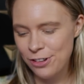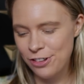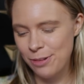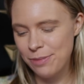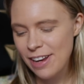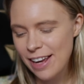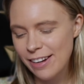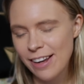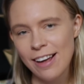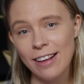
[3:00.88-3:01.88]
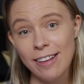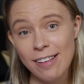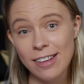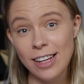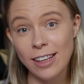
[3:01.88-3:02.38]
YouTube did.
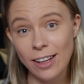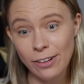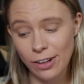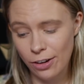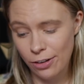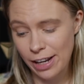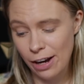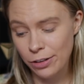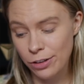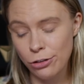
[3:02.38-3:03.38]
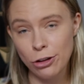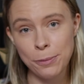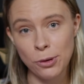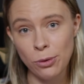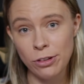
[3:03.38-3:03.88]
Less than a year ago now,
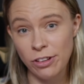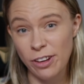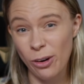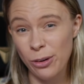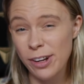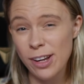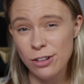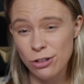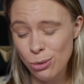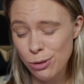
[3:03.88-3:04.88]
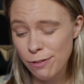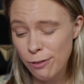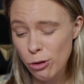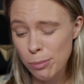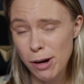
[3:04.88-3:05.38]
YouTube launched their own short
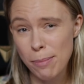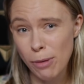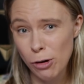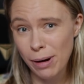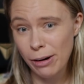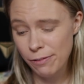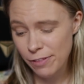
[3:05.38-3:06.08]
form mobile